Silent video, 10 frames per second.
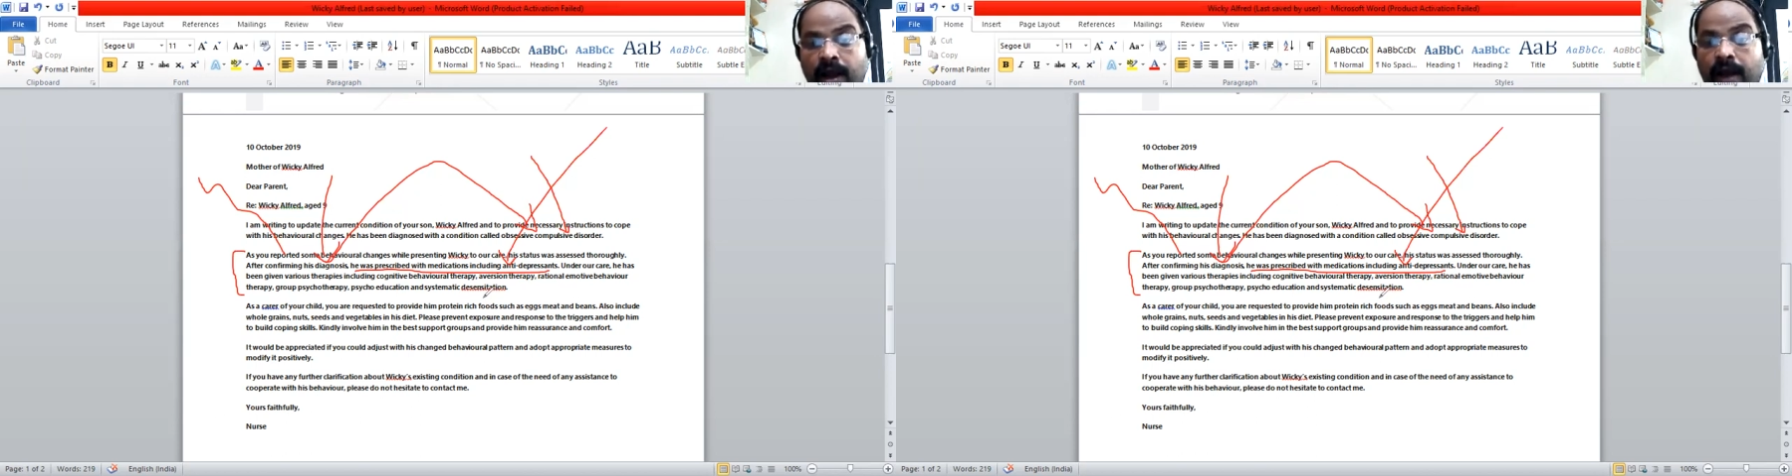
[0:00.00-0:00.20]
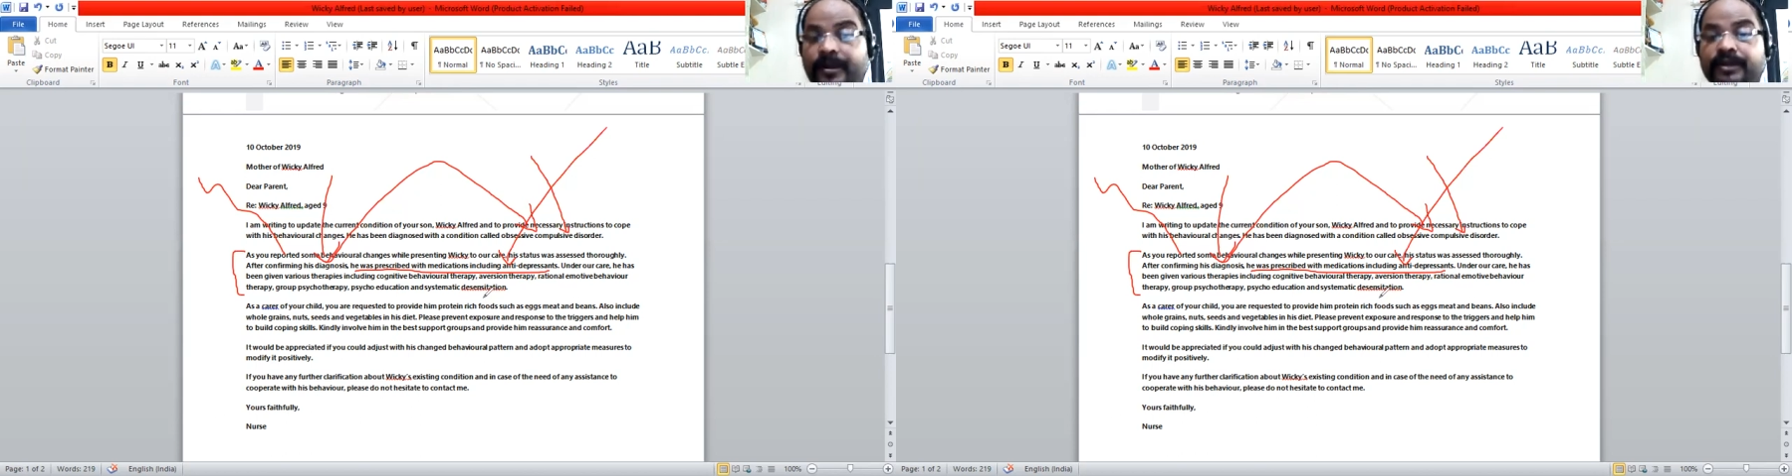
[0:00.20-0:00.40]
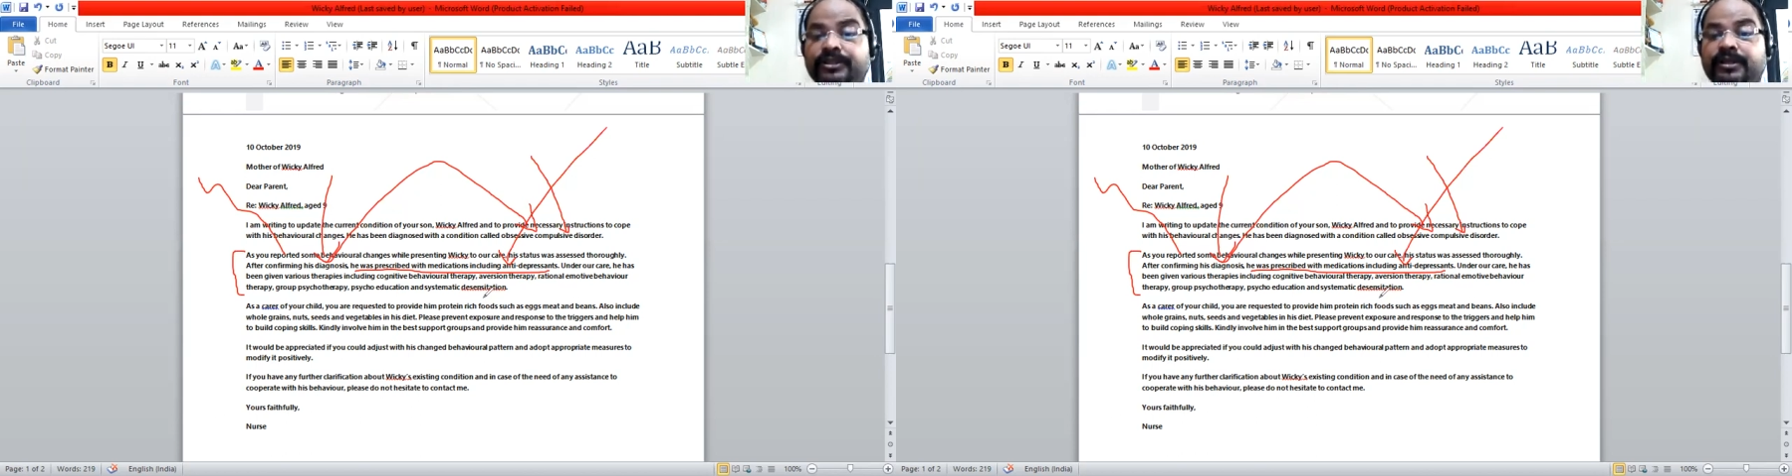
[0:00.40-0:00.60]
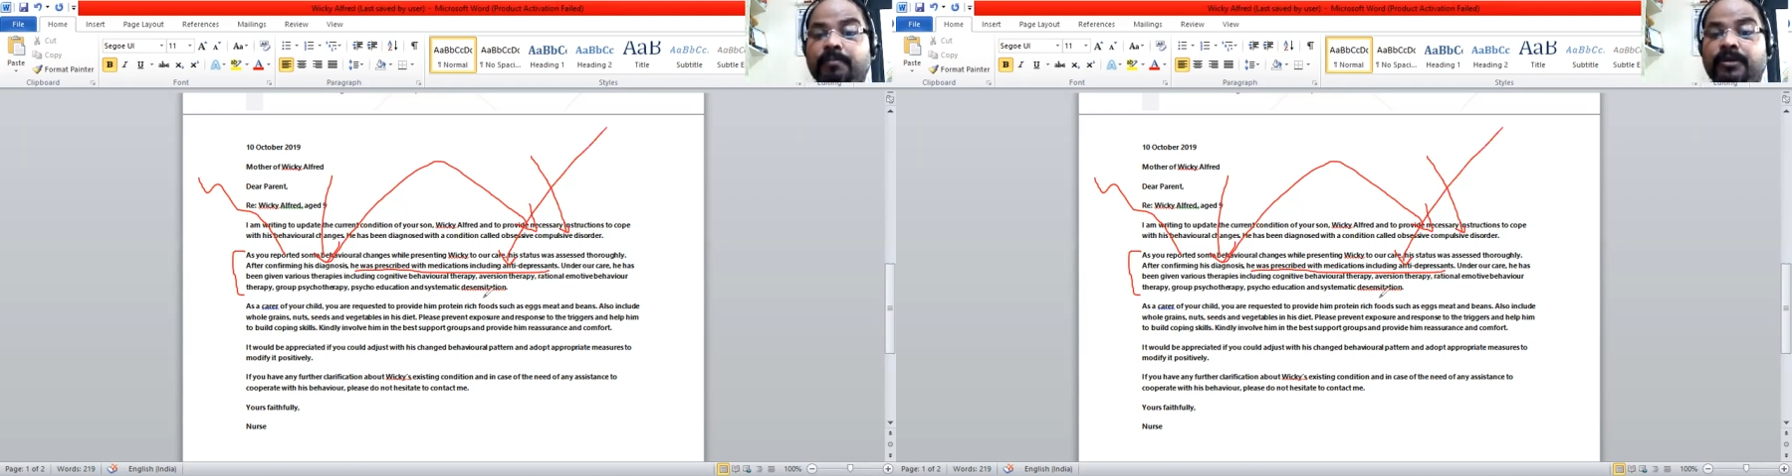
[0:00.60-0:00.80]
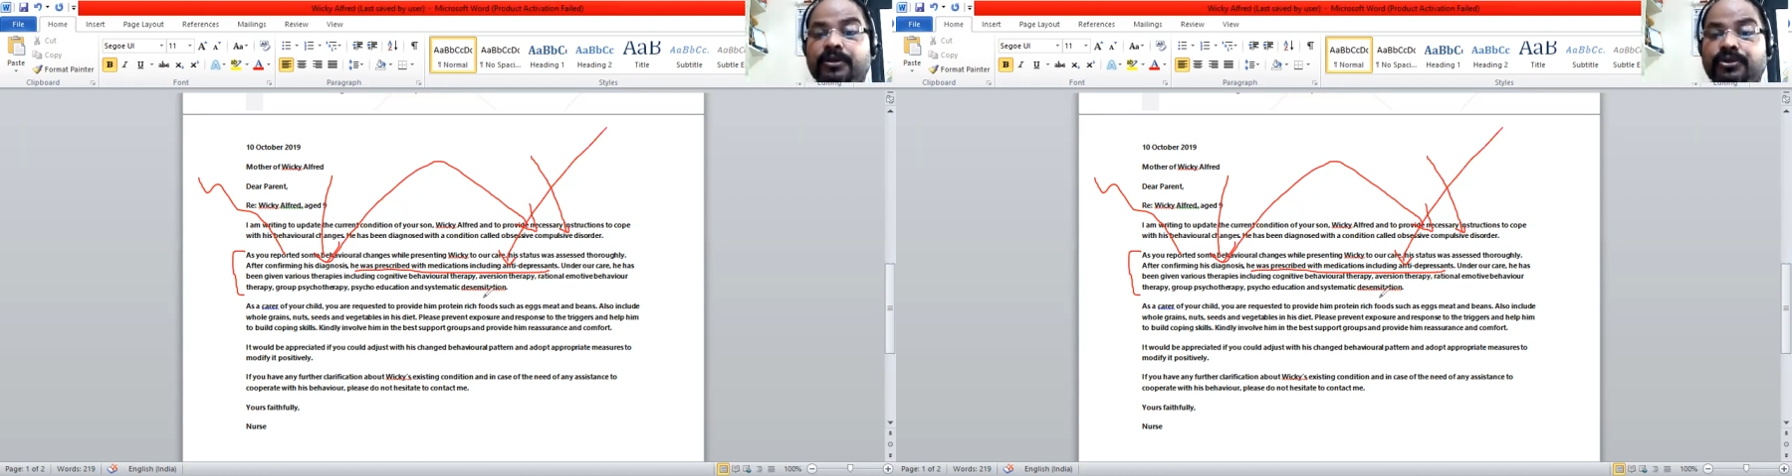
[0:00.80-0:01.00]
Updation
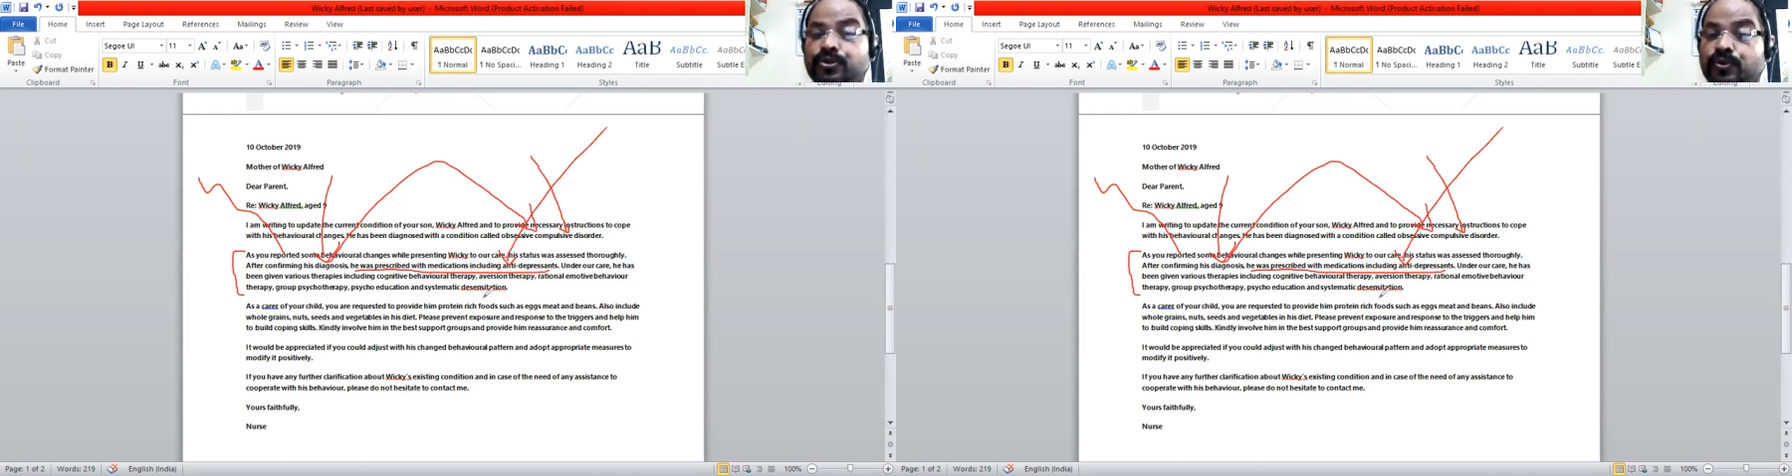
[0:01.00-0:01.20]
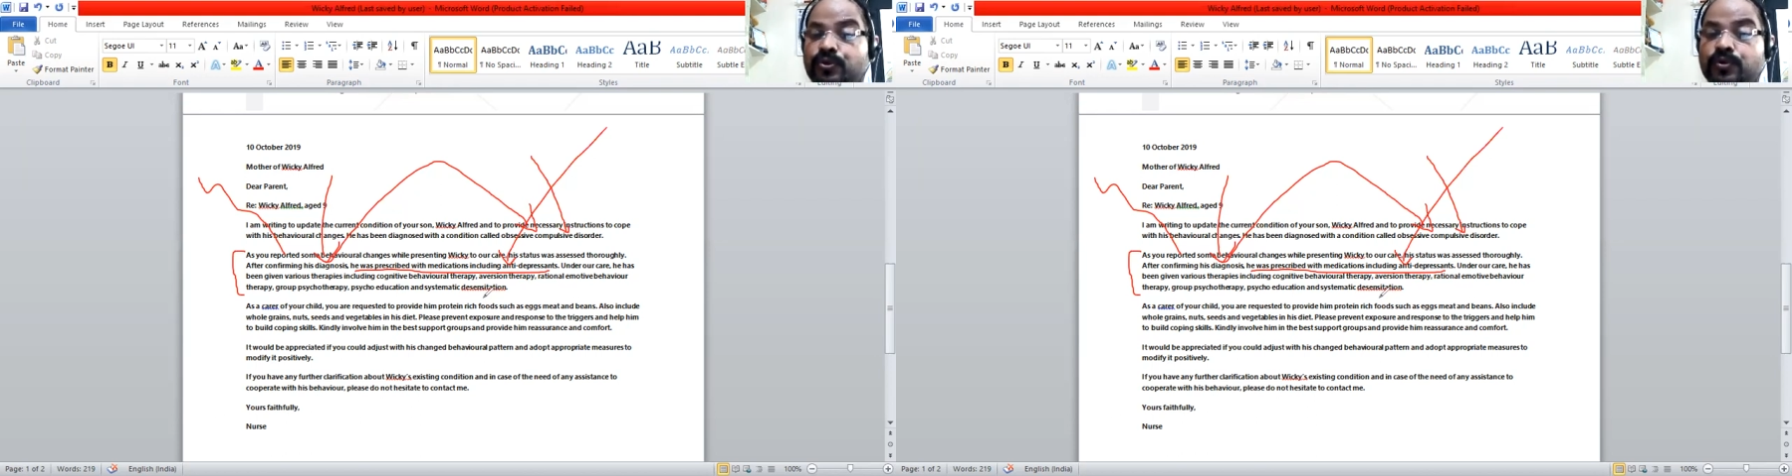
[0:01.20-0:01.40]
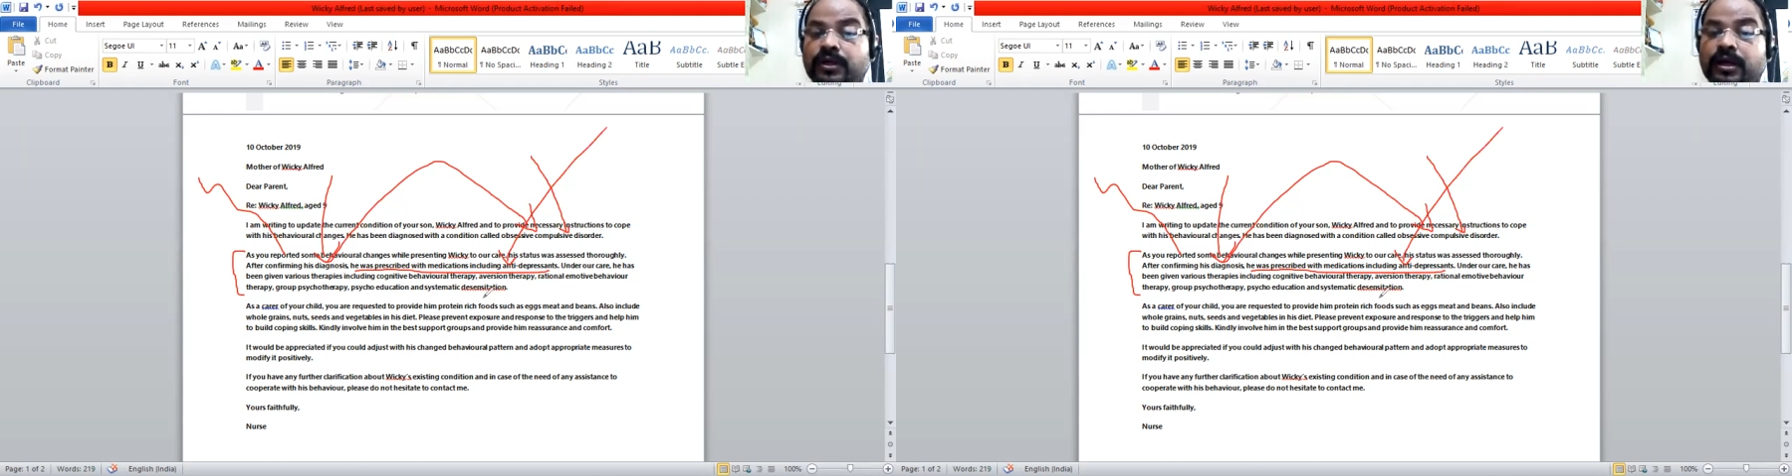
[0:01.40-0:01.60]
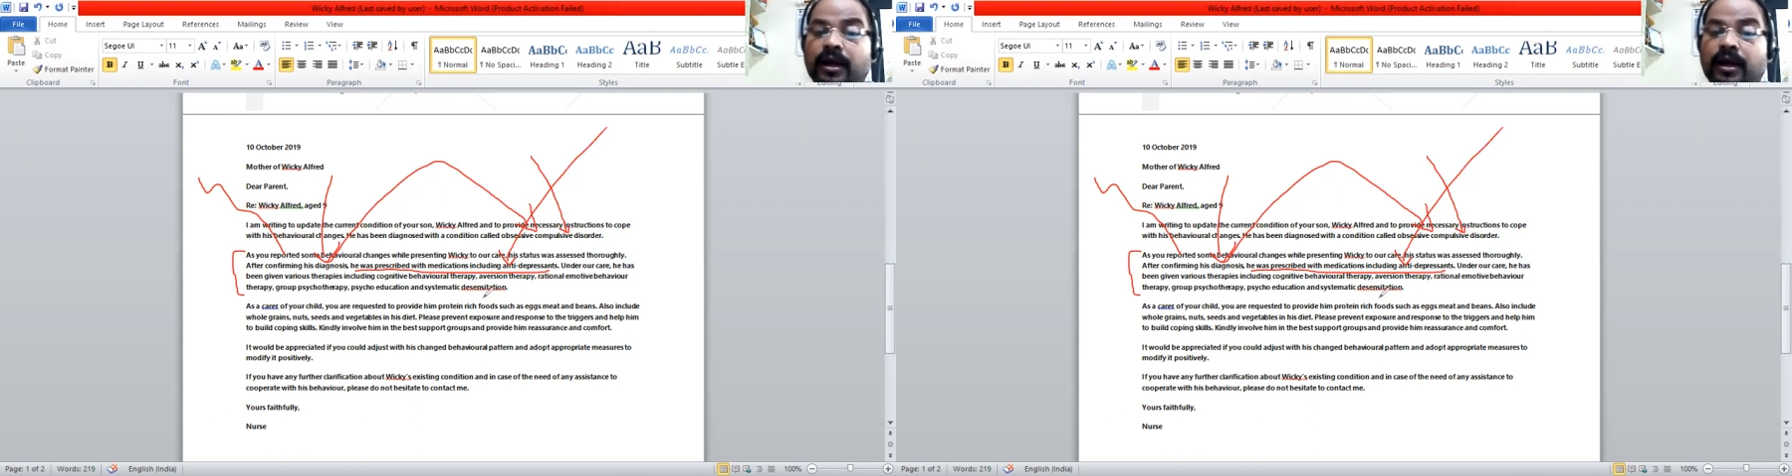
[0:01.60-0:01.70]
number two,